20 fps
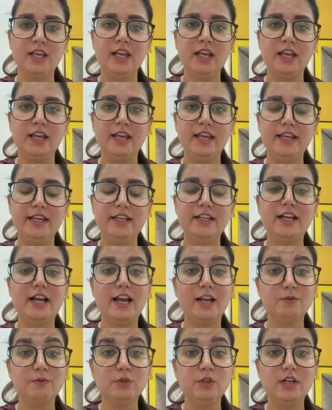Here,
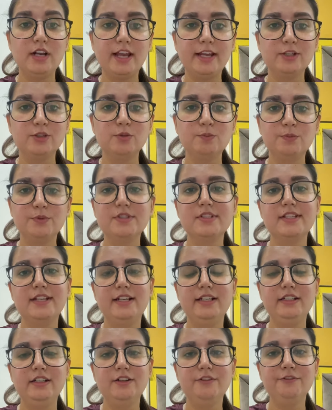I would like to
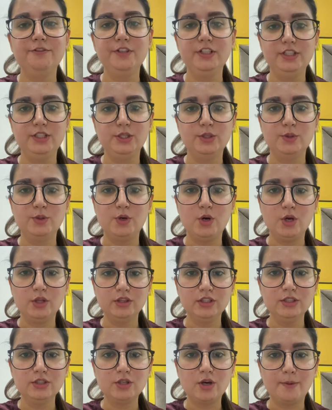present a video on
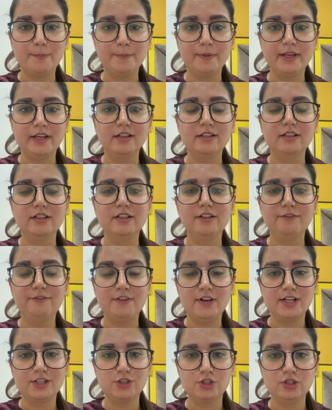the topic
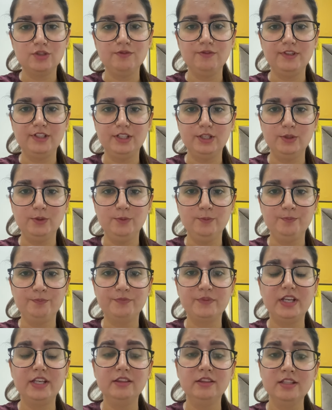reflection video.
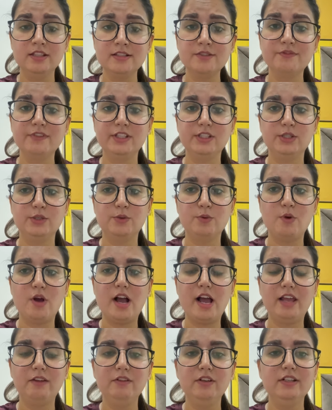In this video,
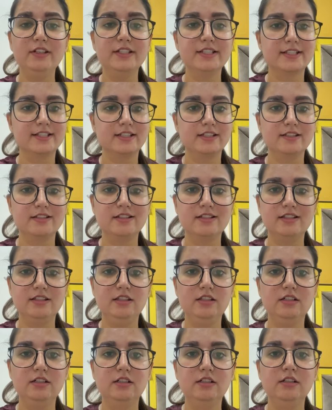I will discuss
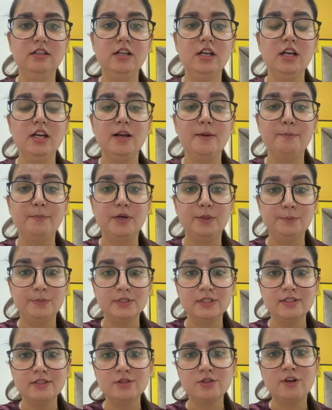the
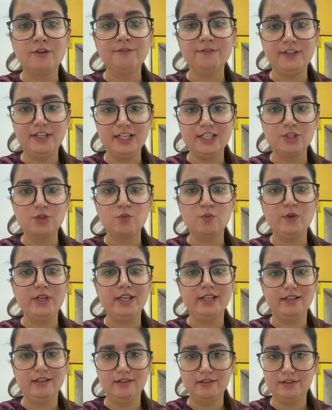purposes of each
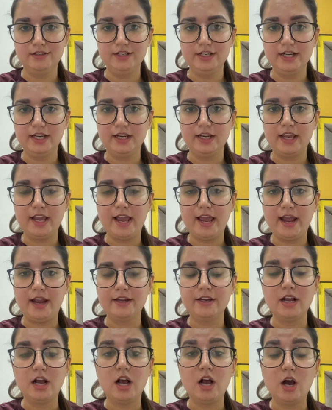week learning
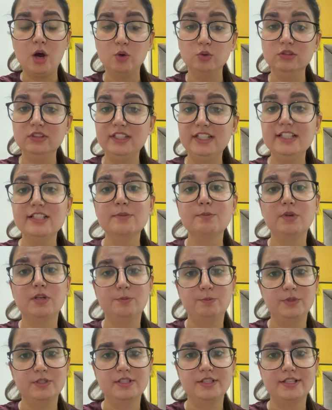and how these
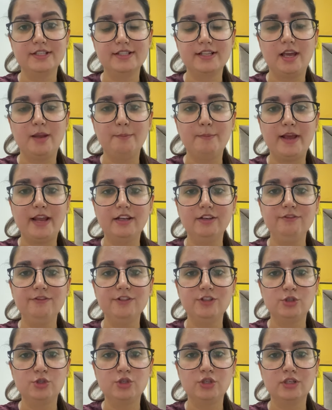purposes are
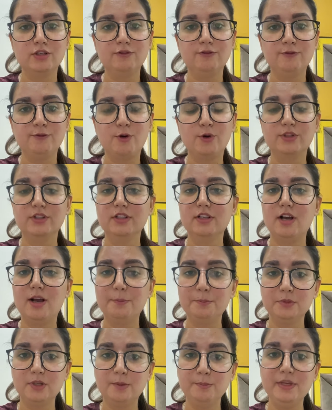beneficial for the
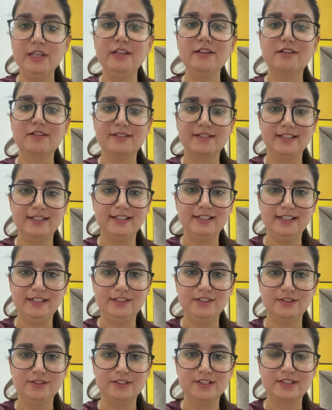upcoming nursing
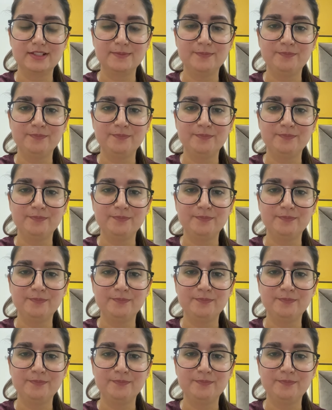leaders.